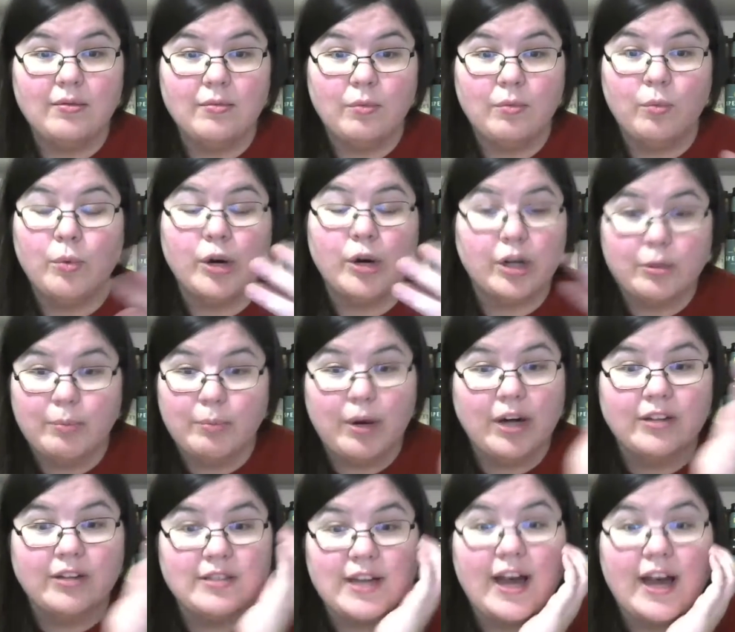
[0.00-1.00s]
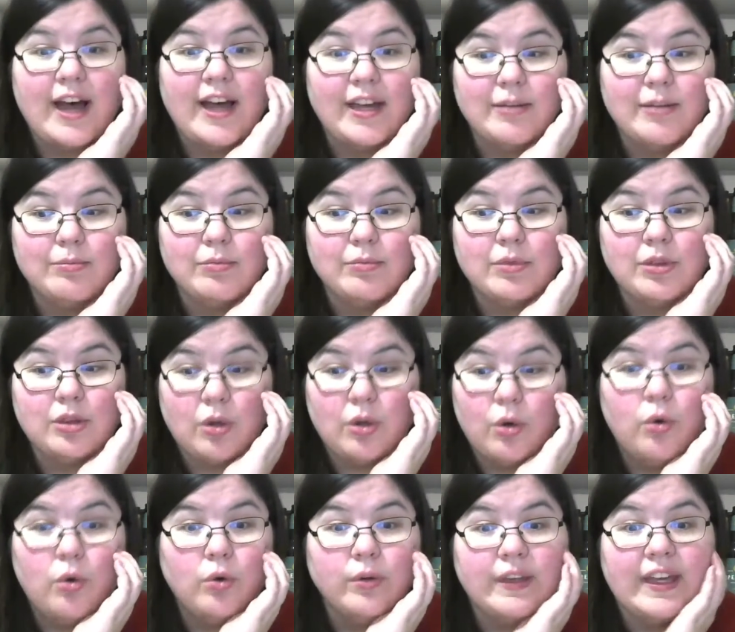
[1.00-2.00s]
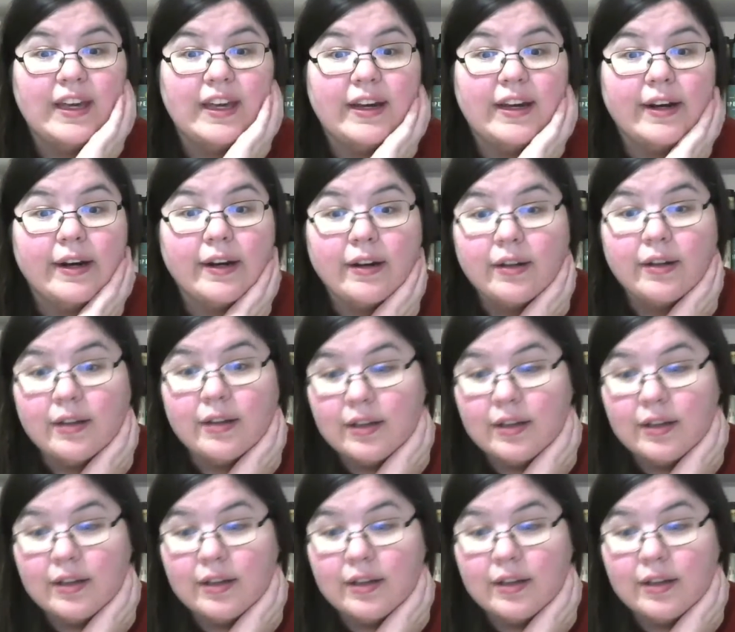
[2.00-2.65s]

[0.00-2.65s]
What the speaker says: work part-time the whole year.